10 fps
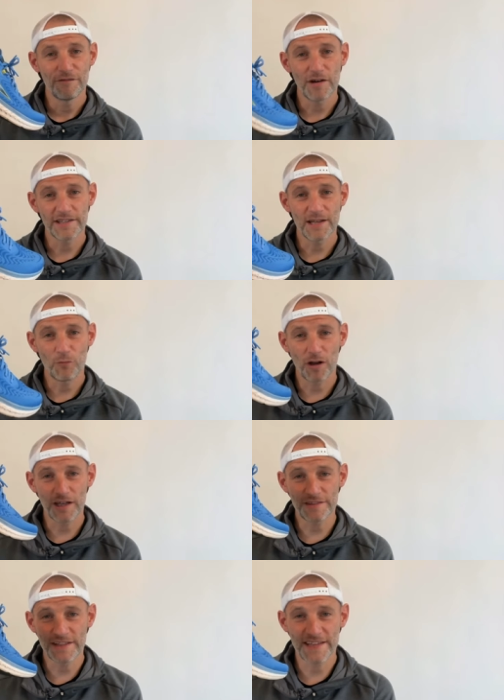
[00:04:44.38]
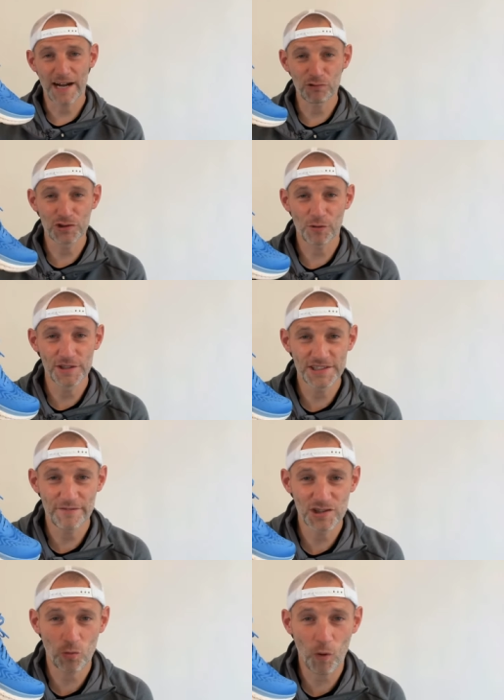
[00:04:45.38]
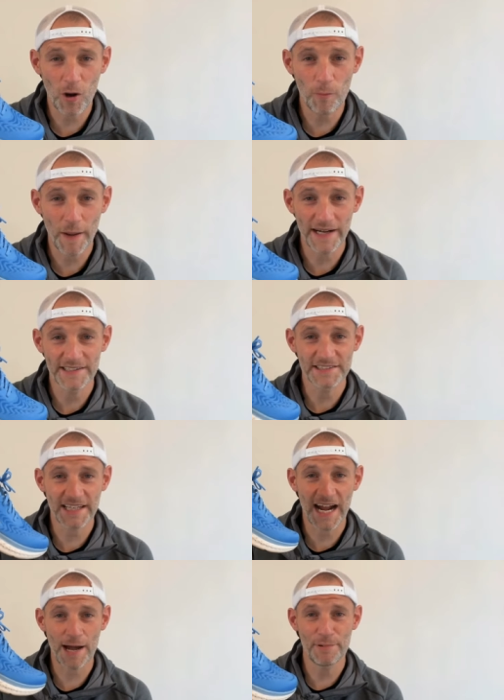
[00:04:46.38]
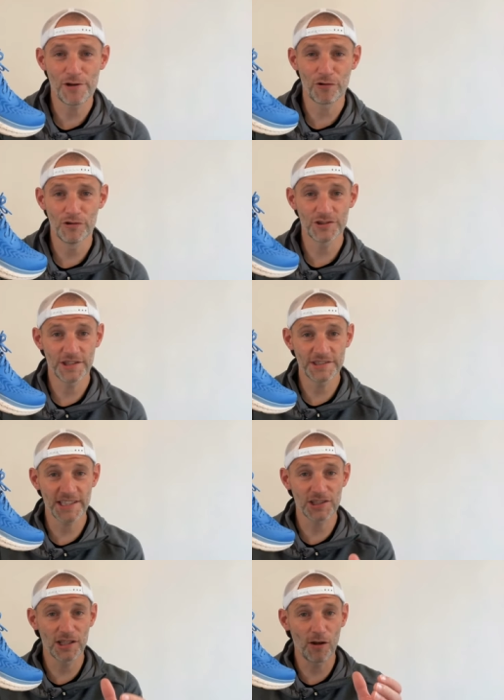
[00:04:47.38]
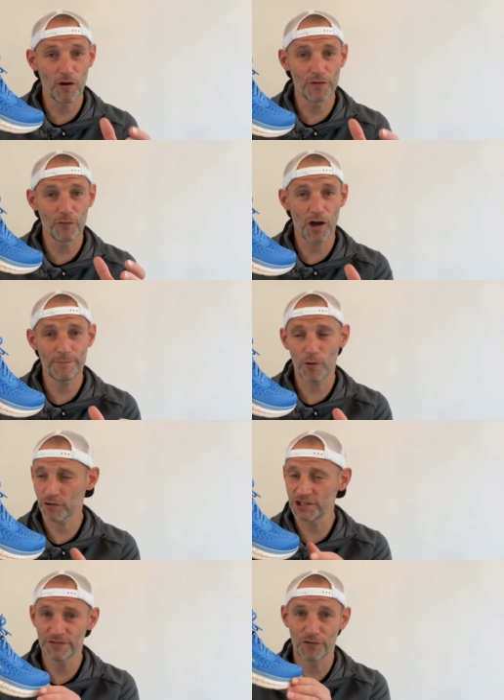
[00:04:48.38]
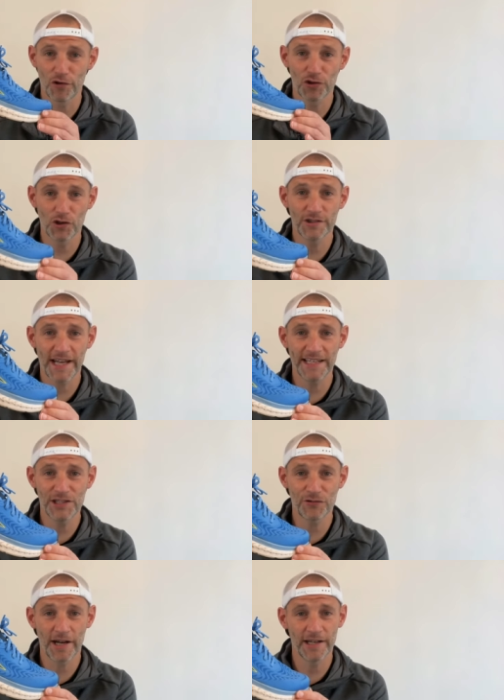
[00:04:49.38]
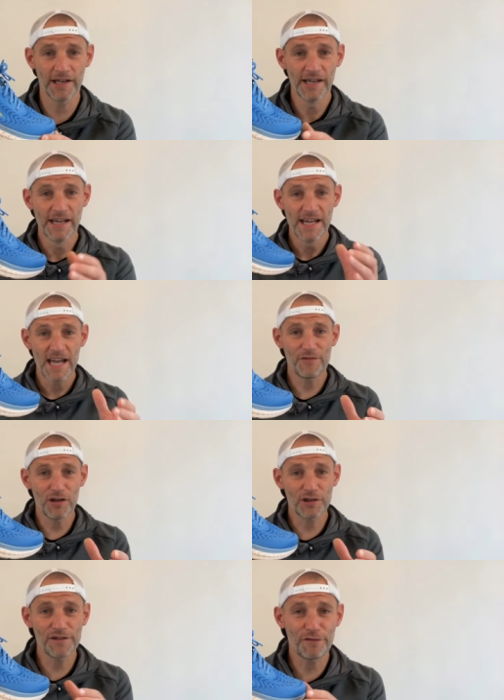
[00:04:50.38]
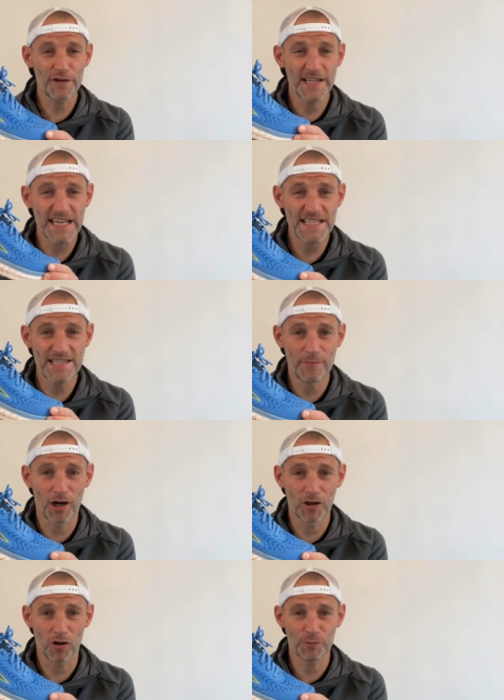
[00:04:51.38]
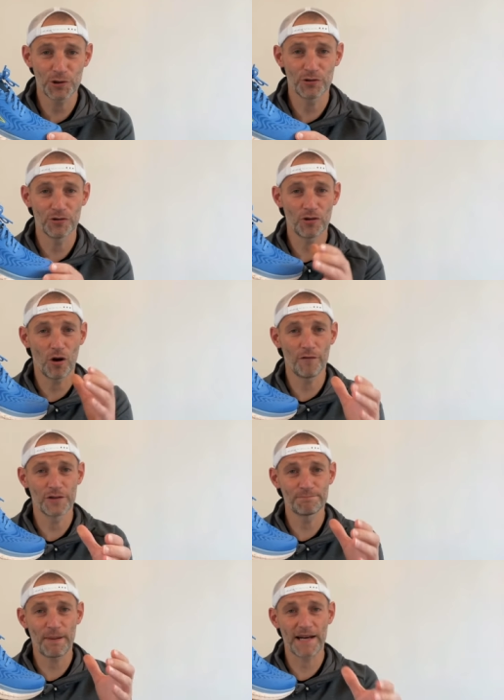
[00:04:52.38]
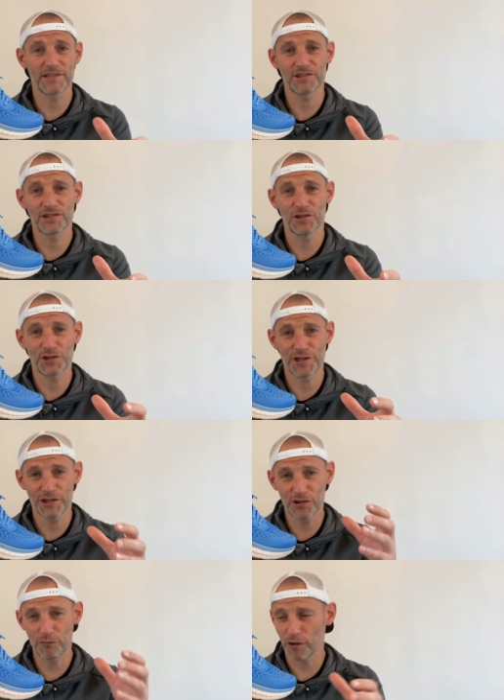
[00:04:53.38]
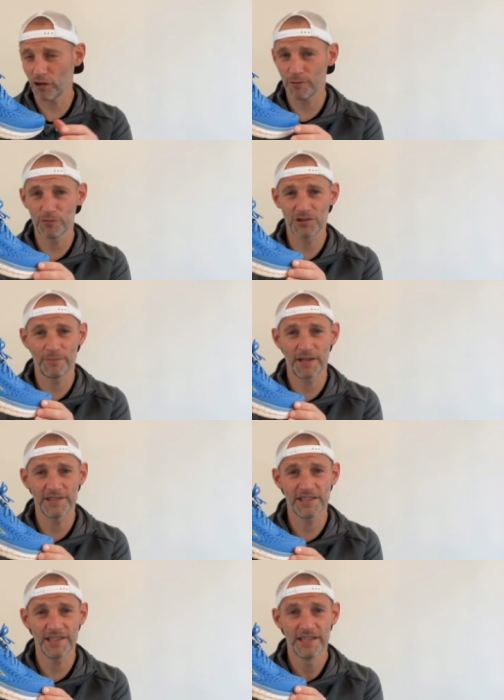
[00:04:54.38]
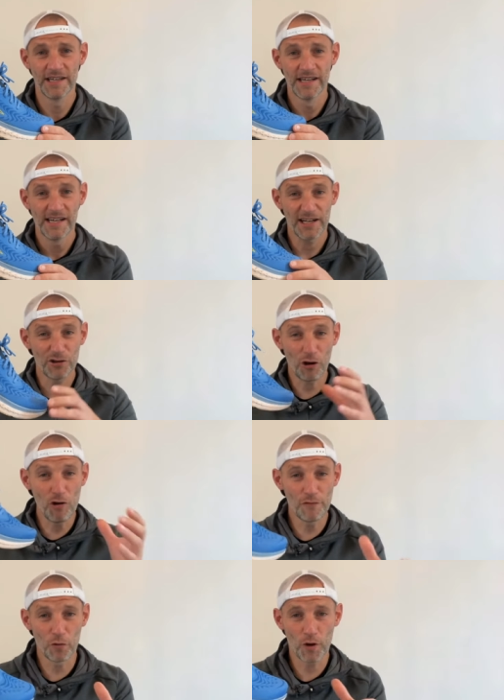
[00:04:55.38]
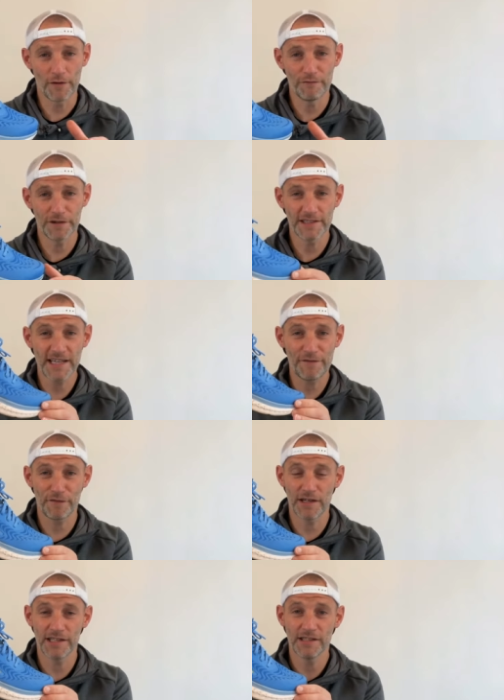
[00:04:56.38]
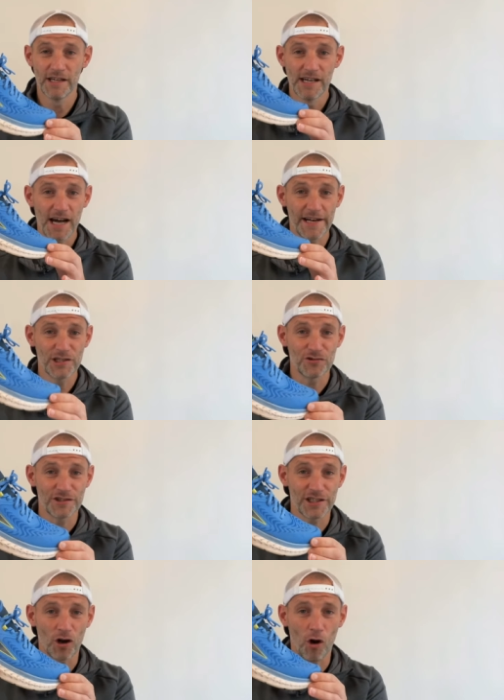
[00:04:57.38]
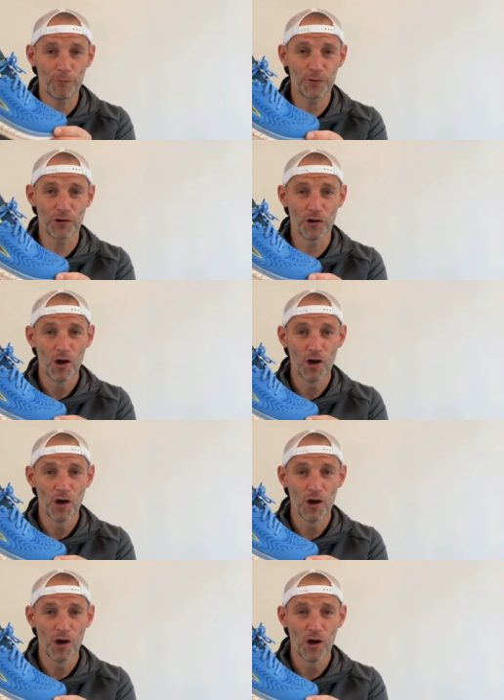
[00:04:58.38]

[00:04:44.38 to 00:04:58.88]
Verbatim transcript: Verdict then, well, I think the Altra Torin 7 is a well-balanced, happy cruiser that ticks a lot of the right boxes for a good daily trainer. If you're looking for an easy mile option that offers balanced cushioning, good reliable stability, and good overall comfort, they're definitely an interesting option.